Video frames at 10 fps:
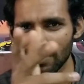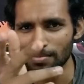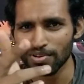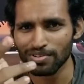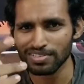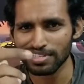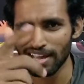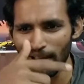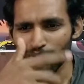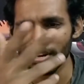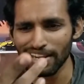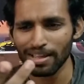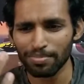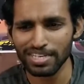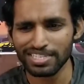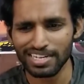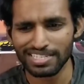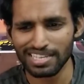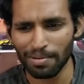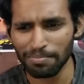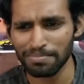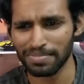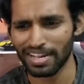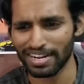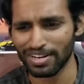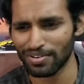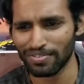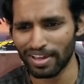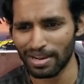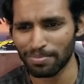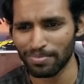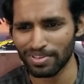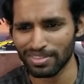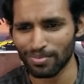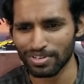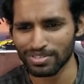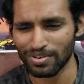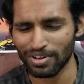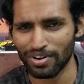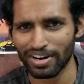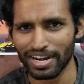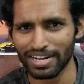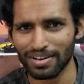because I would really appreciate some kind of help with what's going on right